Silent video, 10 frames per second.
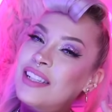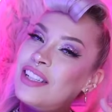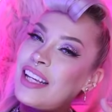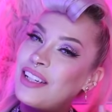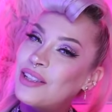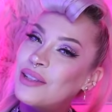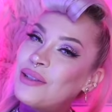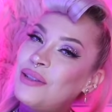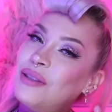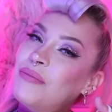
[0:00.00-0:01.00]

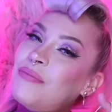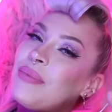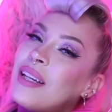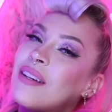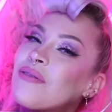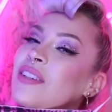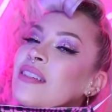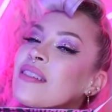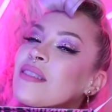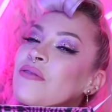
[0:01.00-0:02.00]
educational
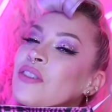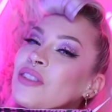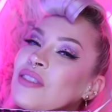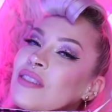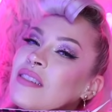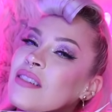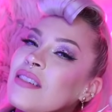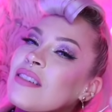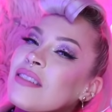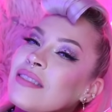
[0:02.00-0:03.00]
benefit
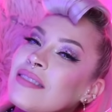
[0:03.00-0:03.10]
fund.